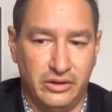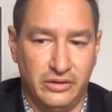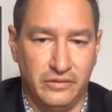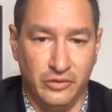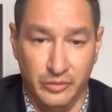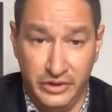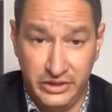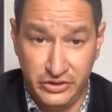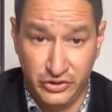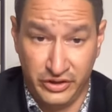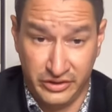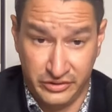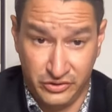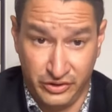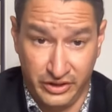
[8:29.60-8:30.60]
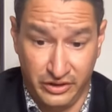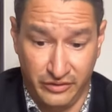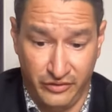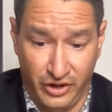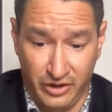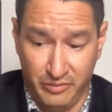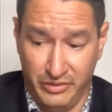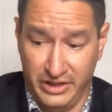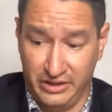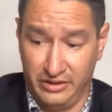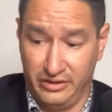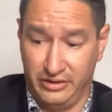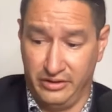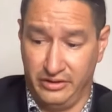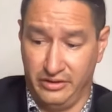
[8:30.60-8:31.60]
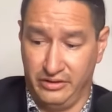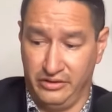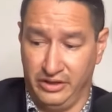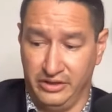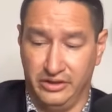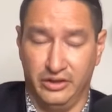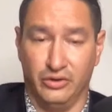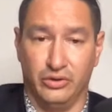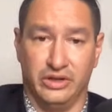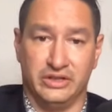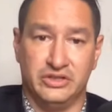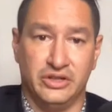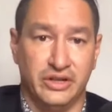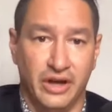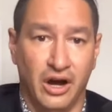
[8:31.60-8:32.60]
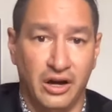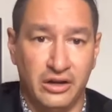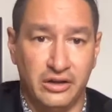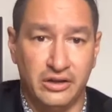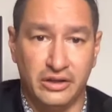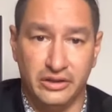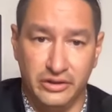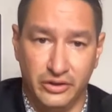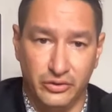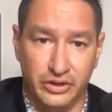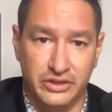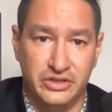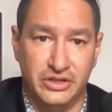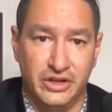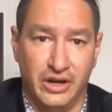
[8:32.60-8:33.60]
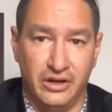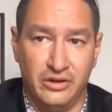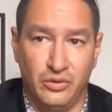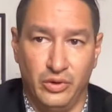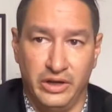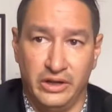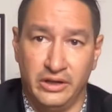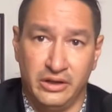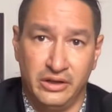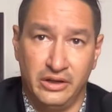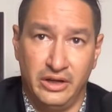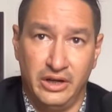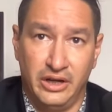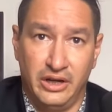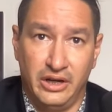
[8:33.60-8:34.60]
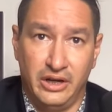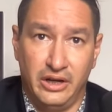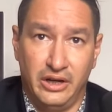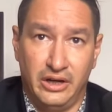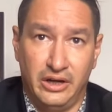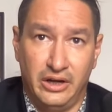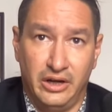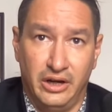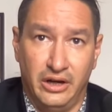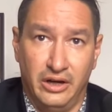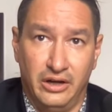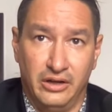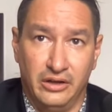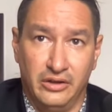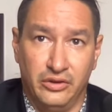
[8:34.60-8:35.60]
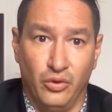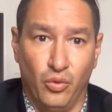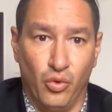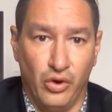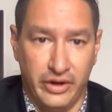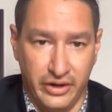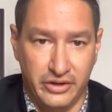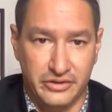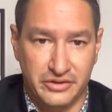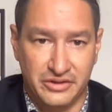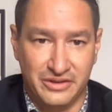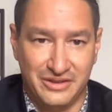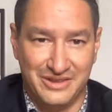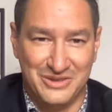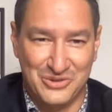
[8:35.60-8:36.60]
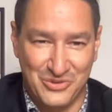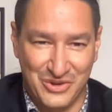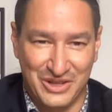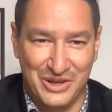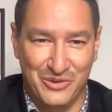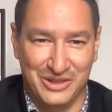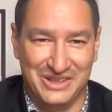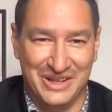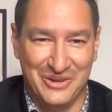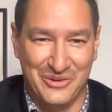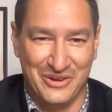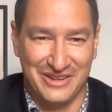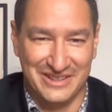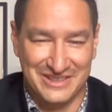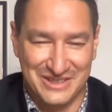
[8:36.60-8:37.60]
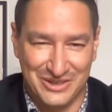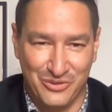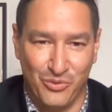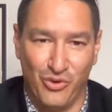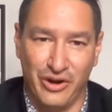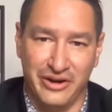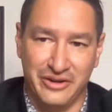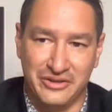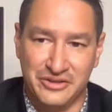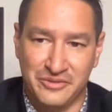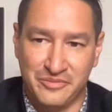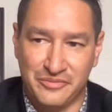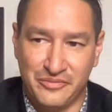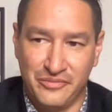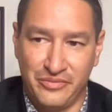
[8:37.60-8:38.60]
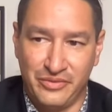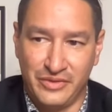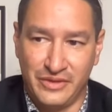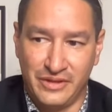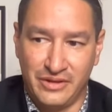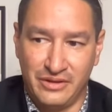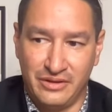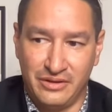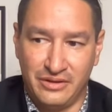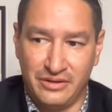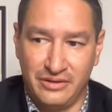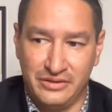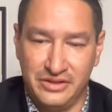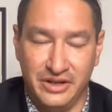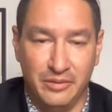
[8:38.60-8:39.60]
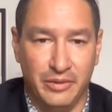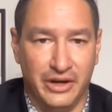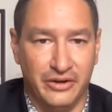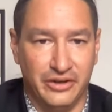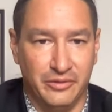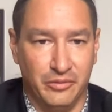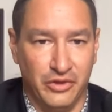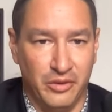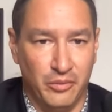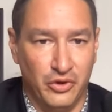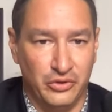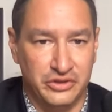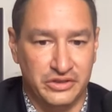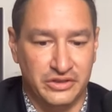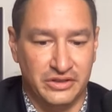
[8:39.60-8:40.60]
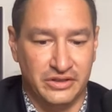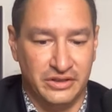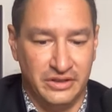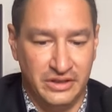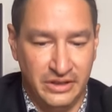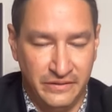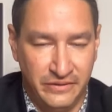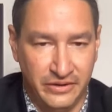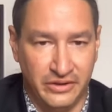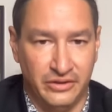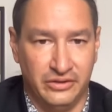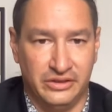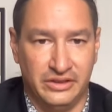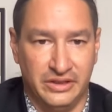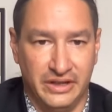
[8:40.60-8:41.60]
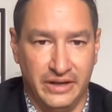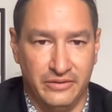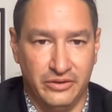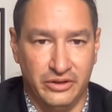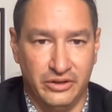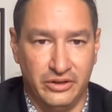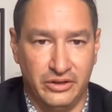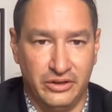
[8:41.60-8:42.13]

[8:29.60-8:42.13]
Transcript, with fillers: For me, strength of heart meant that the ogichidaa and the ogichidaakwe uh, the warriors. It's really what that word is the warriors set about in the most difficult endeavor,